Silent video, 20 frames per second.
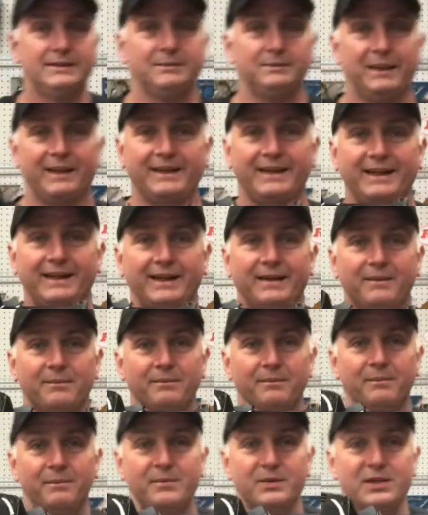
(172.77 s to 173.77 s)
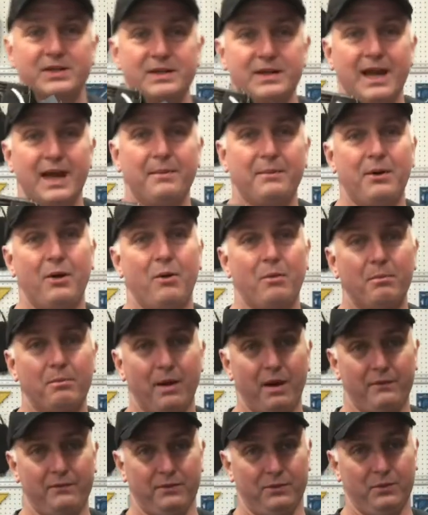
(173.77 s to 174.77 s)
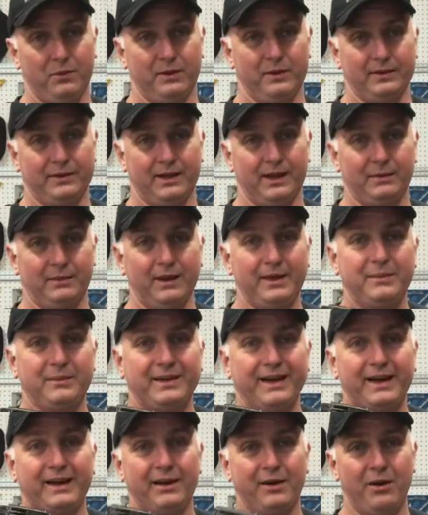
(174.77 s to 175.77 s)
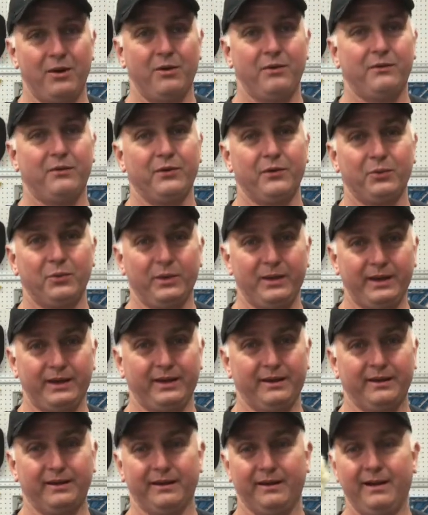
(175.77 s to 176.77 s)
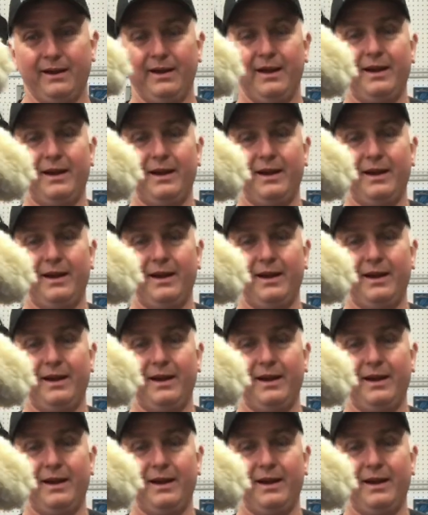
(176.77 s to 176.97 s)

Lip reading: my damn Snap-on buffer one time. Let him take it home for the weekend.